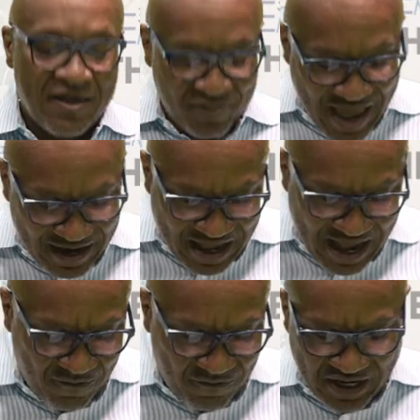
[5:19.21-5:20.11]
That
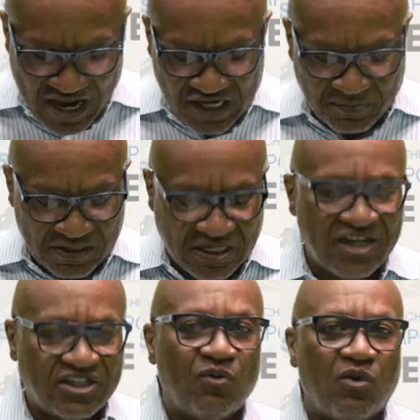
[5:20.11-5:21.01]
confident
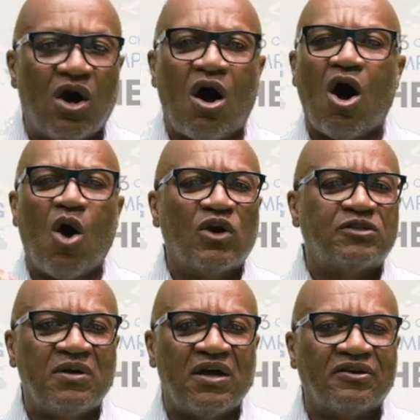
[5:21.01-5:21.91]
expectation will always
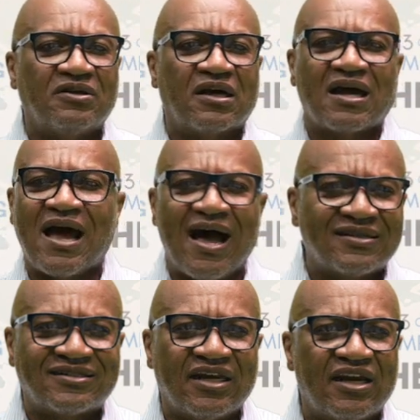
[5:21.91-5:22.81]
be under
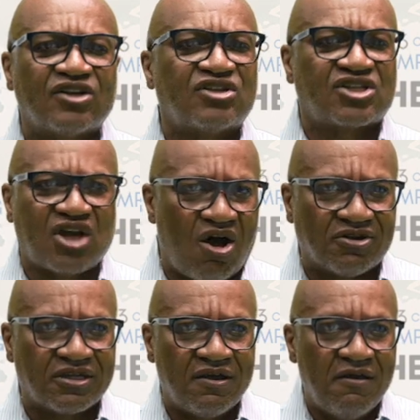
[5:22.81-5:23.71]
constant
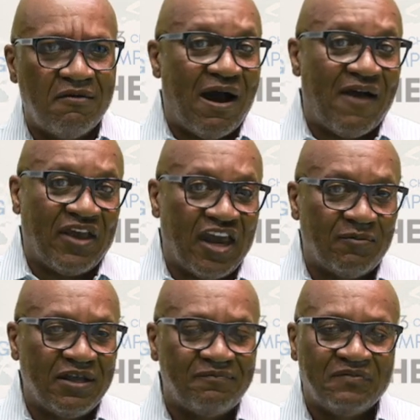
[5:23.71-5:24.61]
assault by the
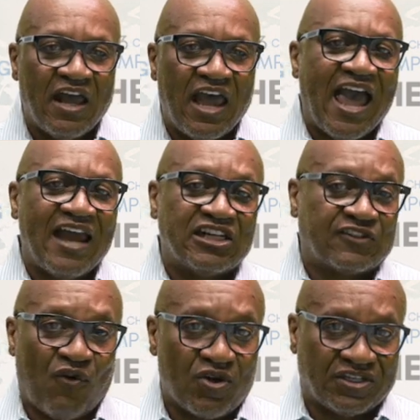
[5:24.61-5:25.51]
enemy and his
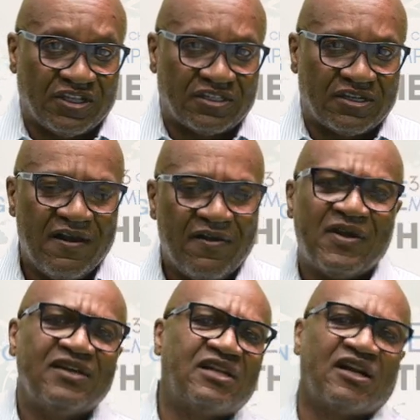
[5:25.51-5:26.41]
forces.
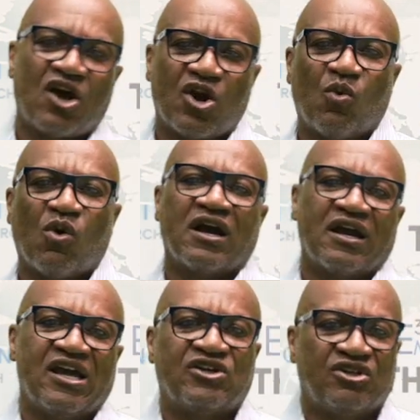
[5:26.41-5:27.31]
Things that are going to work
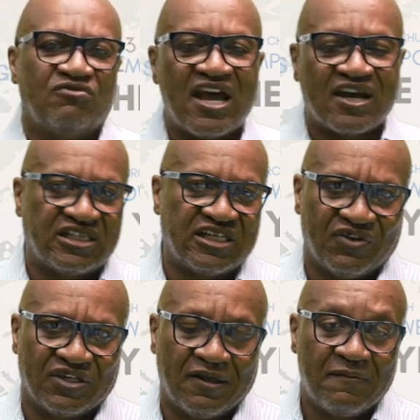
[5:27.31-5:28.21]
against you,
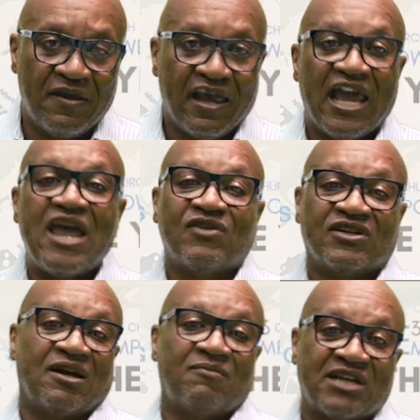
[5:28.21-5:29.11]
negativity, even
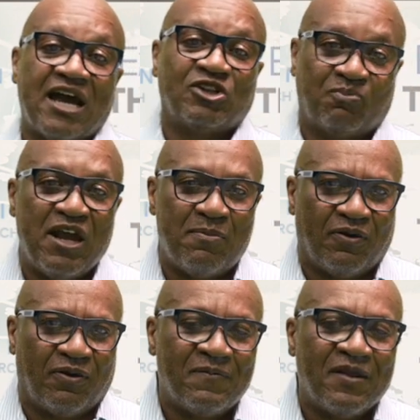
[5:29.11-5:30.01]
sometimes
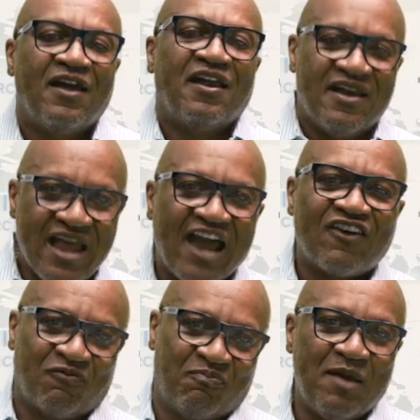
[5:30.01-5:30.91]
people.
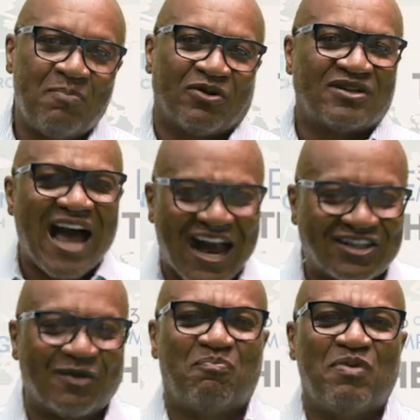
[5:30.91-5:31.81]
Negative people,
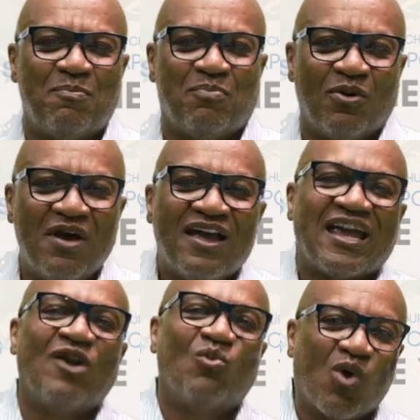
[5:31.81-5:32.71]
toxic people
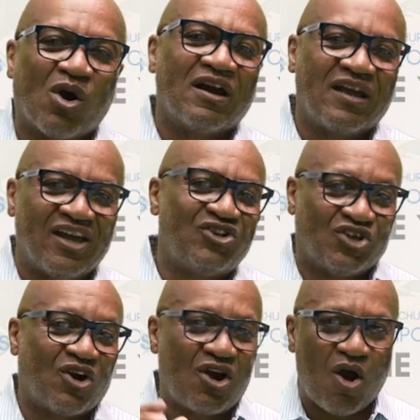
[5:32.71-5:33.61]
can work against
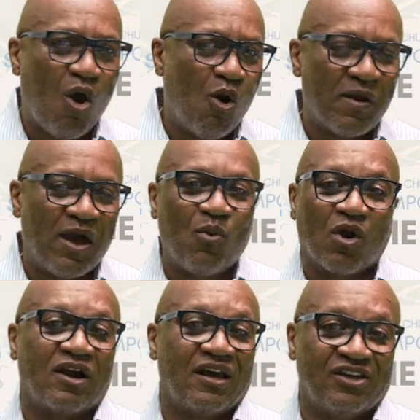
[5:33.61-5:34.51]
your hope and
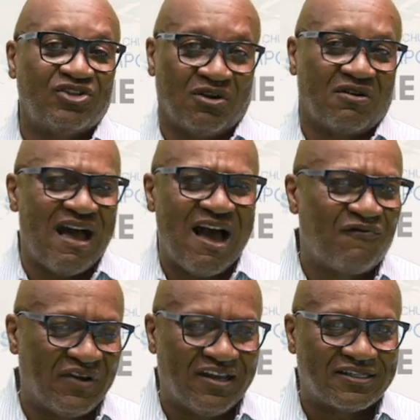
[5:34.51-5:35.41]
work against your
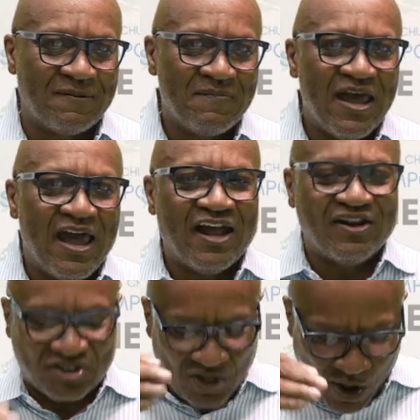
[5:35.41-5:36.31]
confidence.
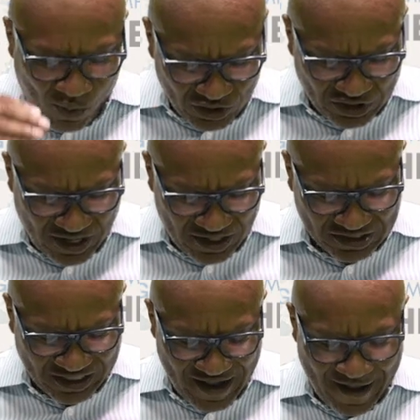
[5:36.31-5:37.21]
And so I want you to
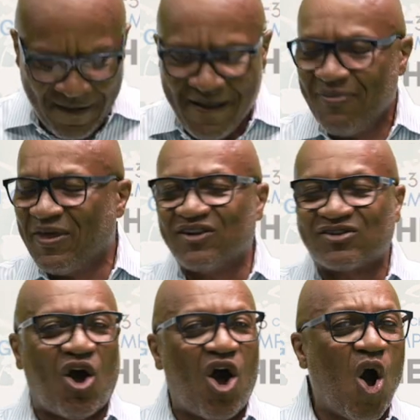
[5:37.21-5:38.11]
understand that
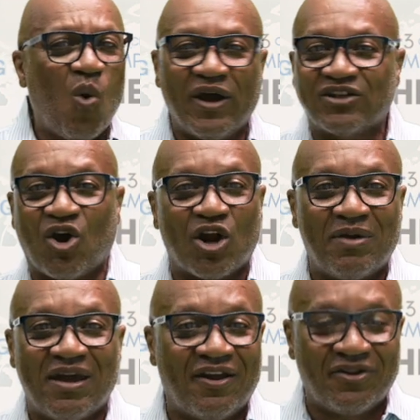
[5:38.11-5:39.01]
it's always going to
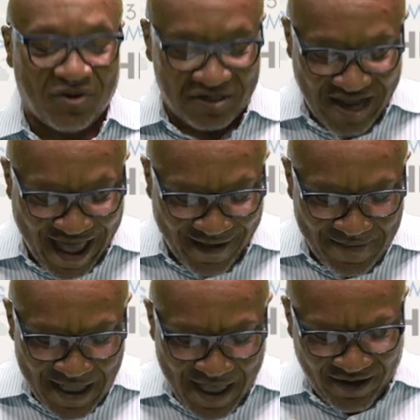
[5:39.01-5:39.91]
be under
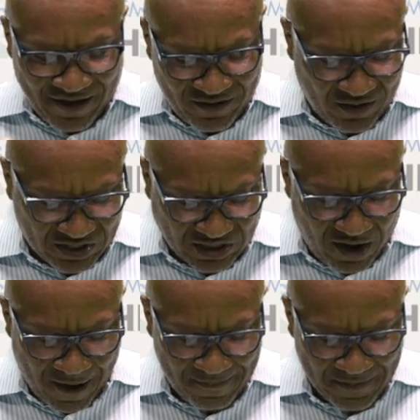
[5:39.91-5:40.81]
attack and under
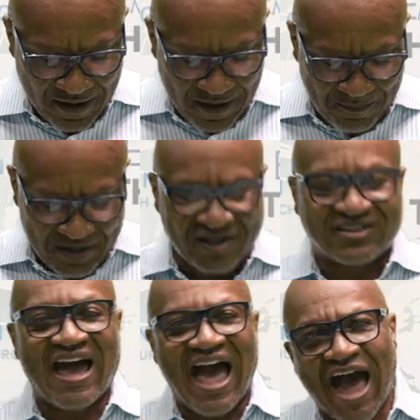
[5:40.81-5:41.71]
assault, because
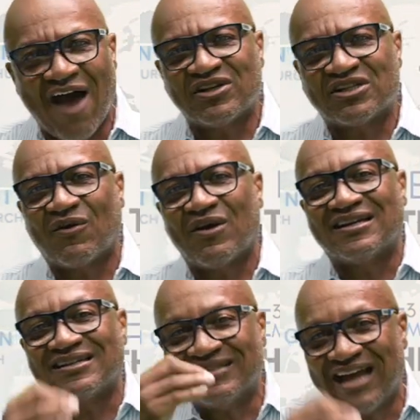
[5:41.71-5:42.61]
the adversary
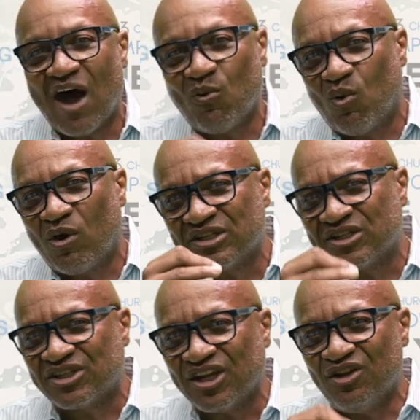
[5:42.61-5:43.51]
does not want to
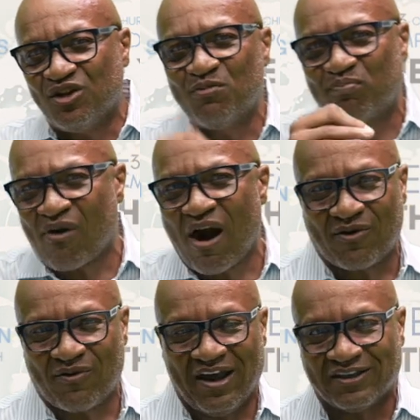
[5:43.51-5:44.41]
see you
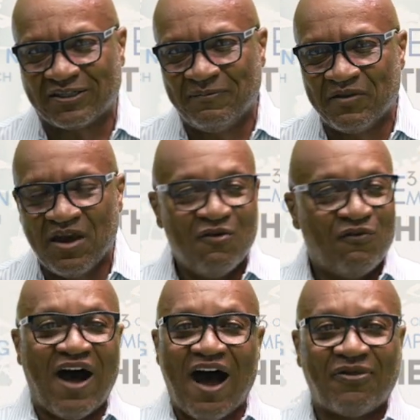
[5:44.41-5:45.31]
progress.
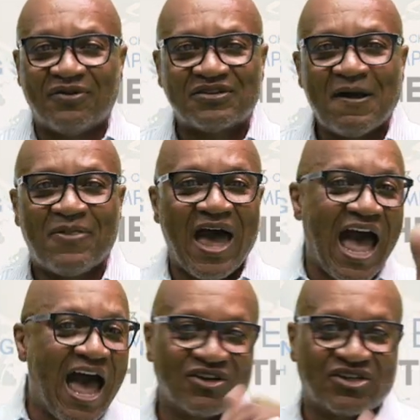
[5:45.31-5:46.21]
Fathers, the
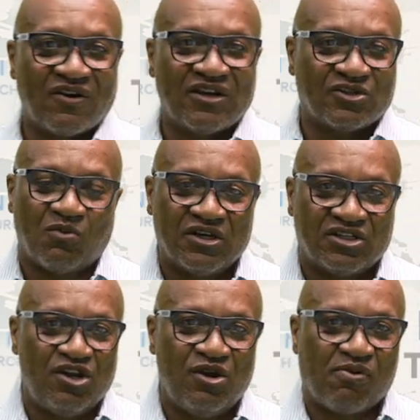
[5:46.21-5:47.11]
adversary doesn't want to
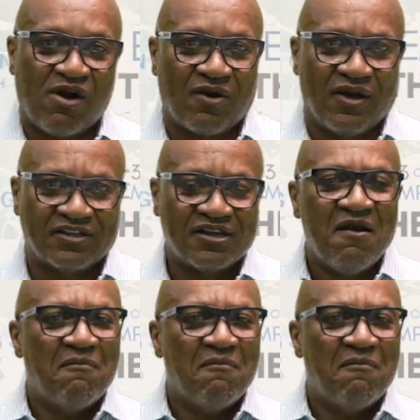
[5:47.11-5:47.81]
see you progress.